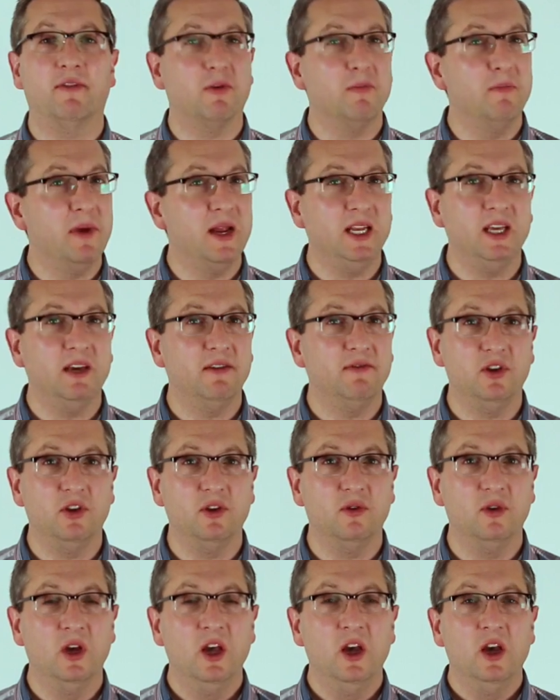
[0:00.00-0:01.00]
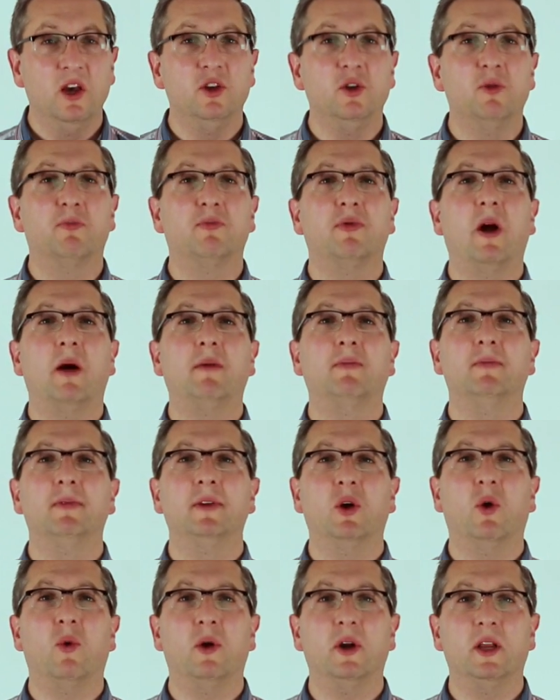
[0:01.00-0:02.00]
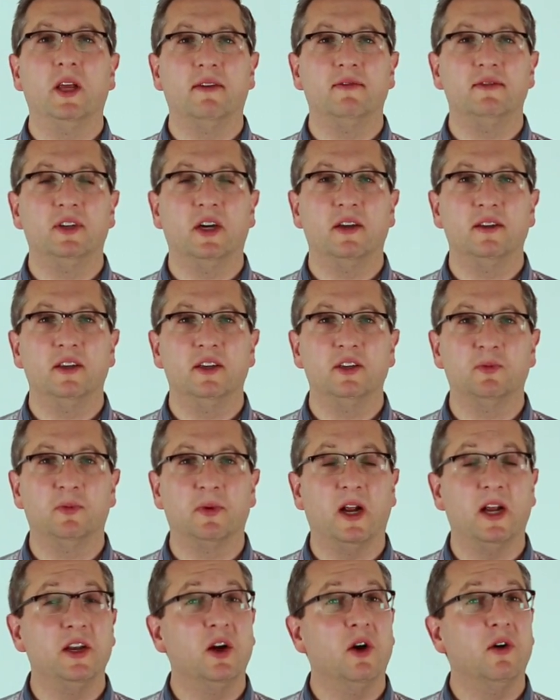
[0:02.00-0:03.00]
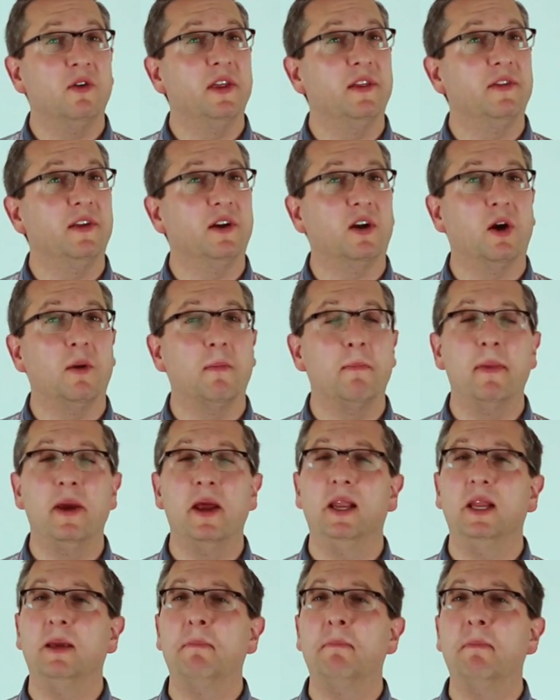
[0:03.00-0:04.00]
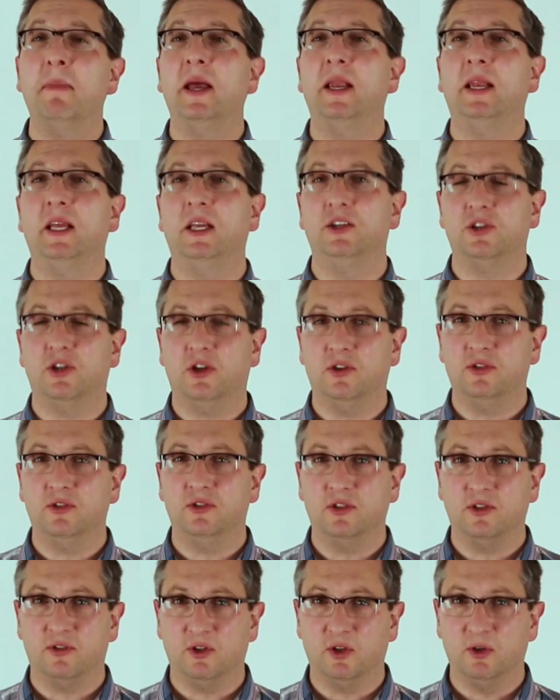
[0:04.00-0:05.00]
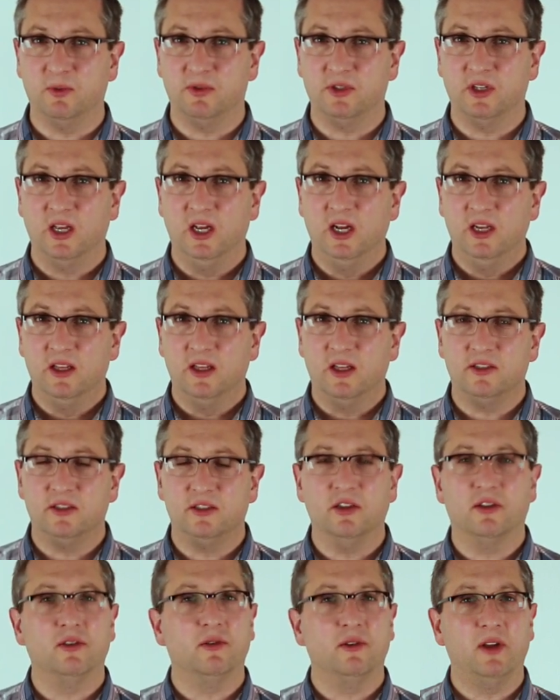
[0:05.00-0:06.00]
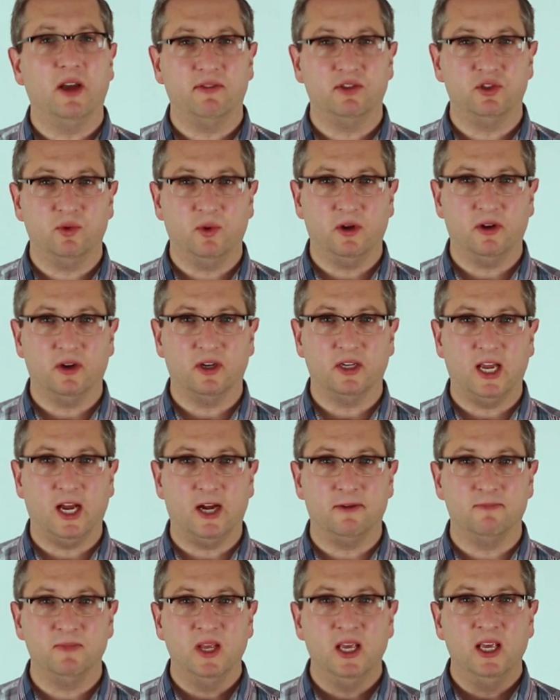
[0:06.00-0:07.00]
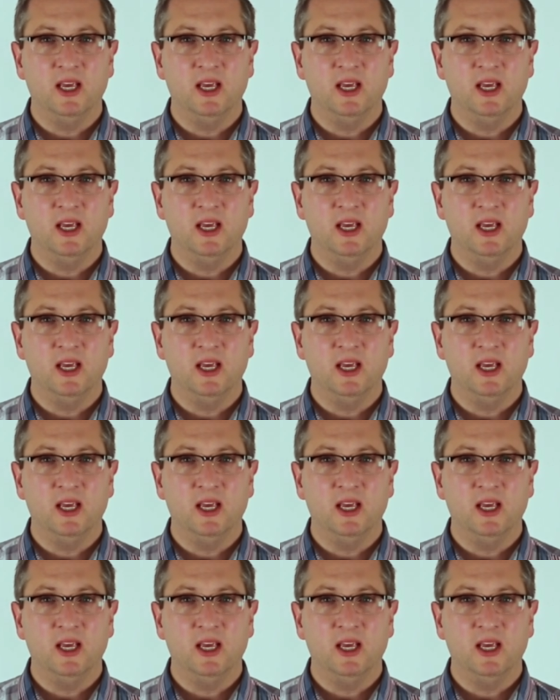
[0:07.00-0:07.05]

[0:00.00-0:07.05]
for many of you, you probably already have done this, but I know that there are many churches and groups that still don't have a Twitter account.